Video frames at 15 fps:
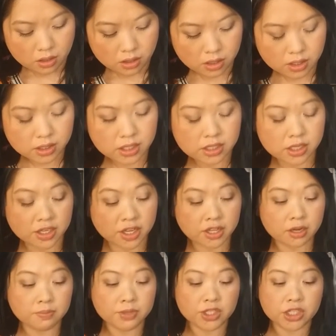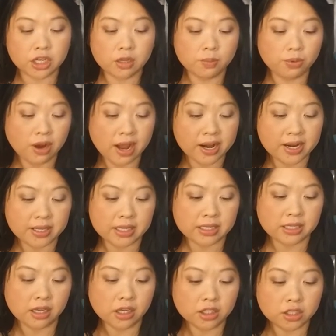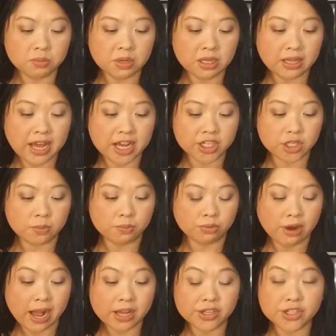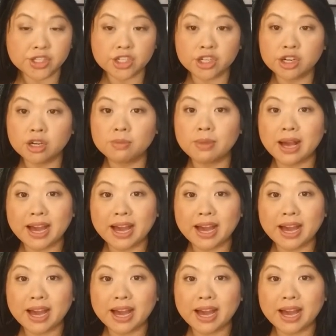This is another Michelle product. It's the Ultimate Lash and Brow Serum.